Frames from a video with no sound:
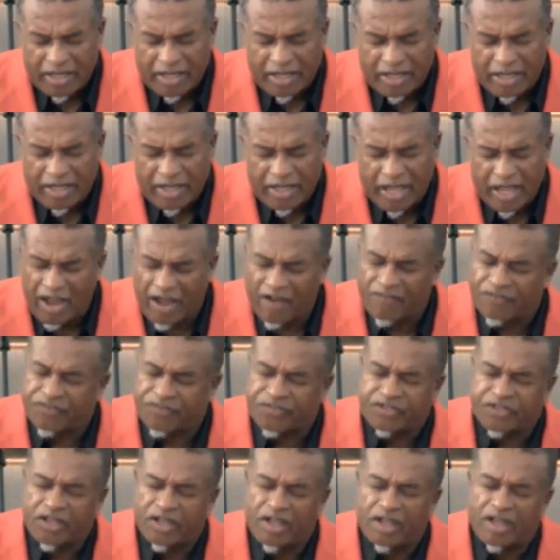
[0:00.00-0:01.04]
have
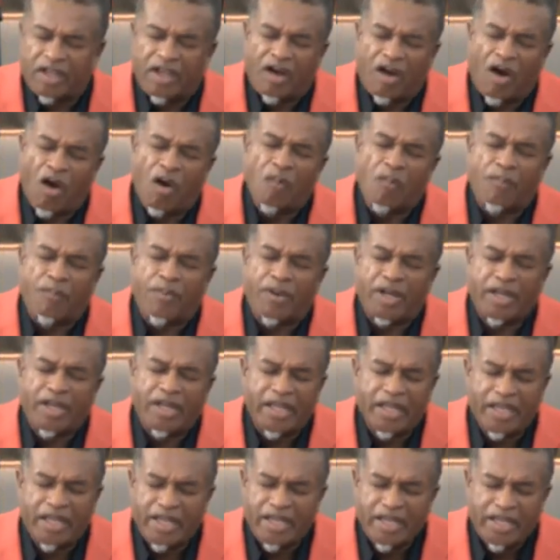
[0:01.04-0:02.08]
hope
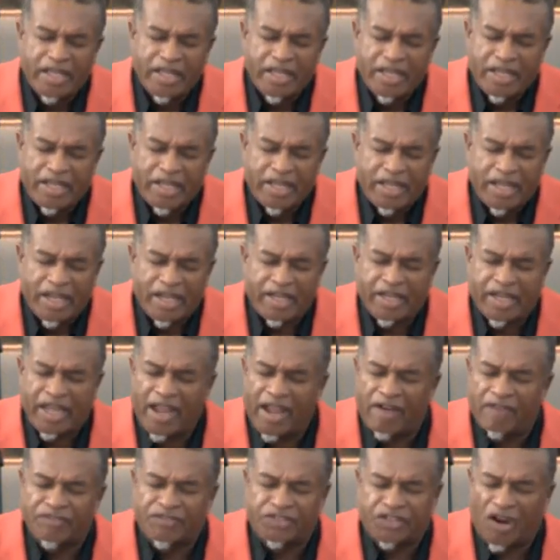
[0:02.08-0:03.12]
and
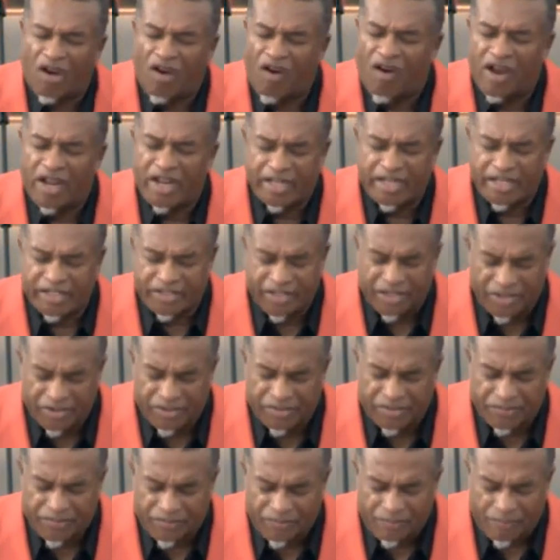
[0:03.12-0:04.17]
have joy in
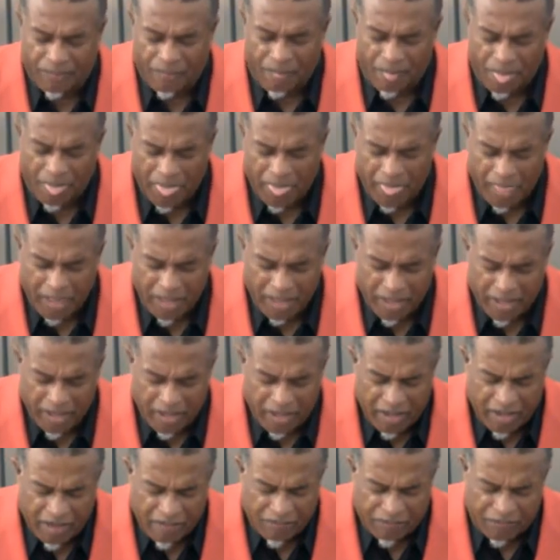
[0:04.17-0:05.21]
you,
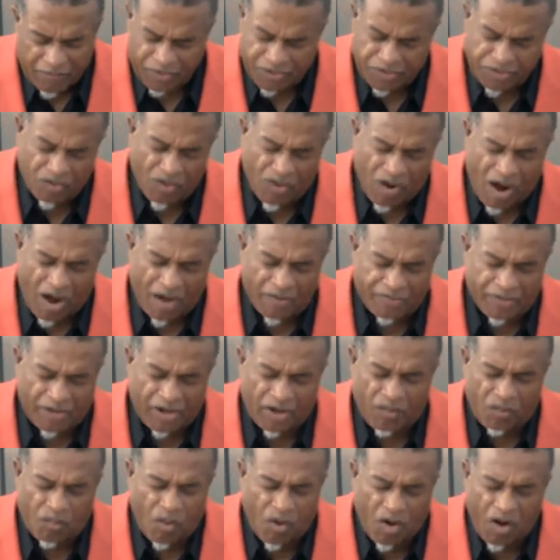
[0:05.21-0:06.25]
for you are
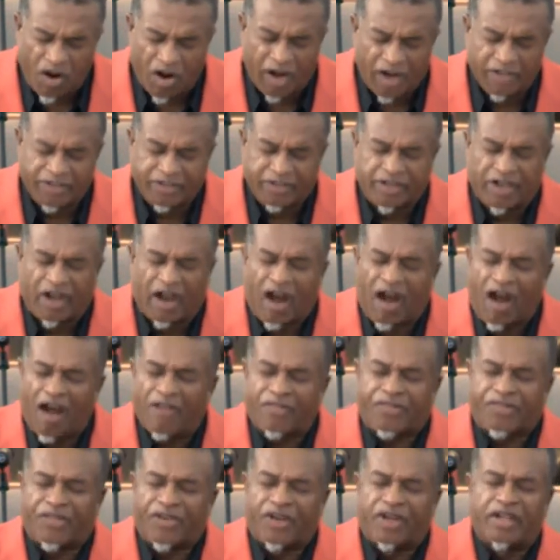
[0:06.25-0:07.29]
the one, the
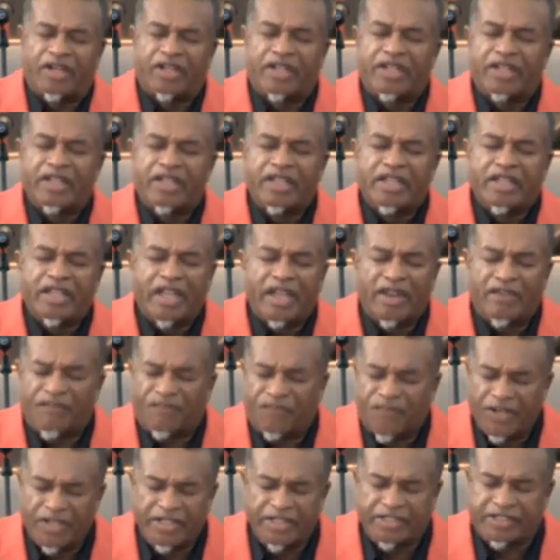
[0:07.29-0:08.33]
author and
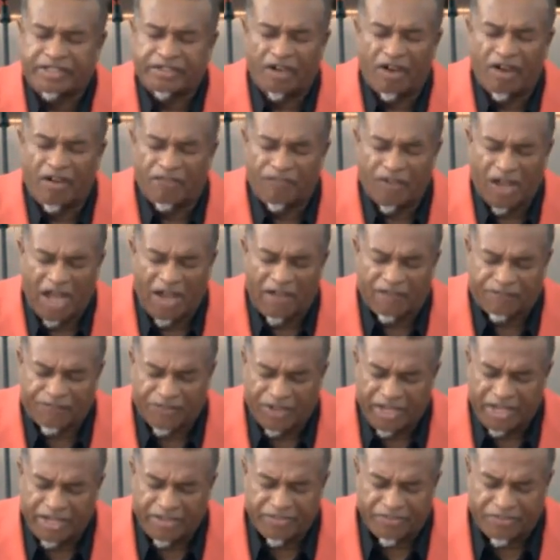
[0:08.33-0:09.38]
finisher of our
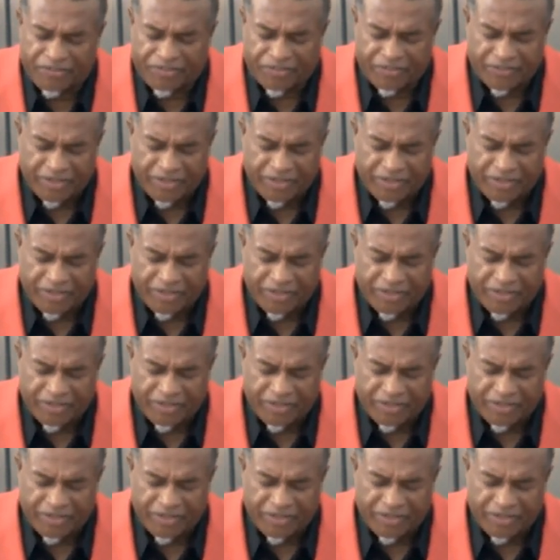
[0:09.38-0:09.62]
faith.